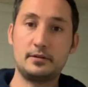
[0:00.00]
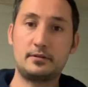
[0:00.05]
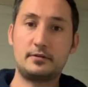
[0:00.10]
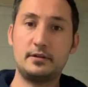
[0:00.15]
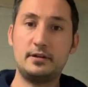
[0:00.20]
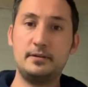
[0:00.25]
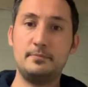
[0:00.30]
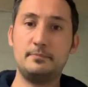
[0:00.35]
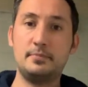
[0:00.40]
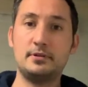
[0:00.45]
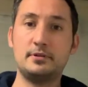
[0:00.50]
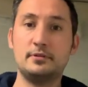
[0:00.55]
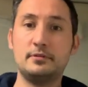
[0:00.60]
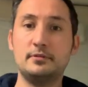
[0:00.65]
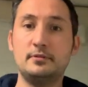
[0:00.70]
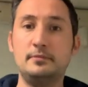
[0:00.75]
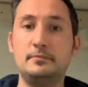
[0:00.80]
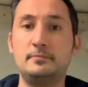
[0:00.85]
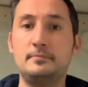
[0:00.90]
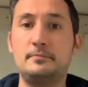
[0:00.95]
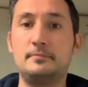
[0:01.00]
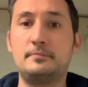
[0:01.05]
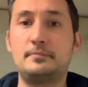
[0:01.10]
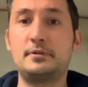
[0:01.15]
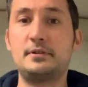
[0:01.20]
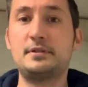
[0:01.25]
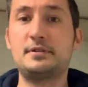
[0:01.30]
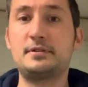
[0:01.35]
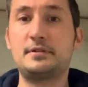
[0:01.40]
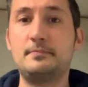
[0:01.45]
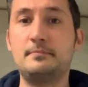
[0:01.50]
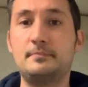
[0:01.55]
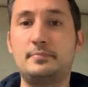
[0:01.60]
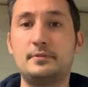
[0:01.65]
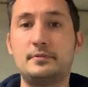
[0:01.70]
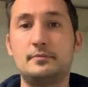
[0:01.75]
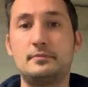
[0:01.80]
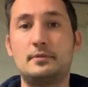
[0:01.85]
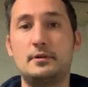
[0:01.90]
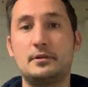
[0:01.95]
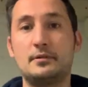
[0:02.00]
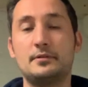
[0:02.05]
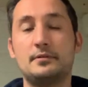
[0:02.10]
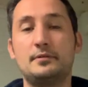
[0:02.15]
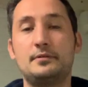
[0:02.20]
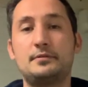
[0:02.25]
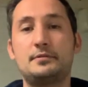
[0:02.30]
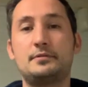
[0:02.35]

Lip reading: Grain bill, pretty simple one,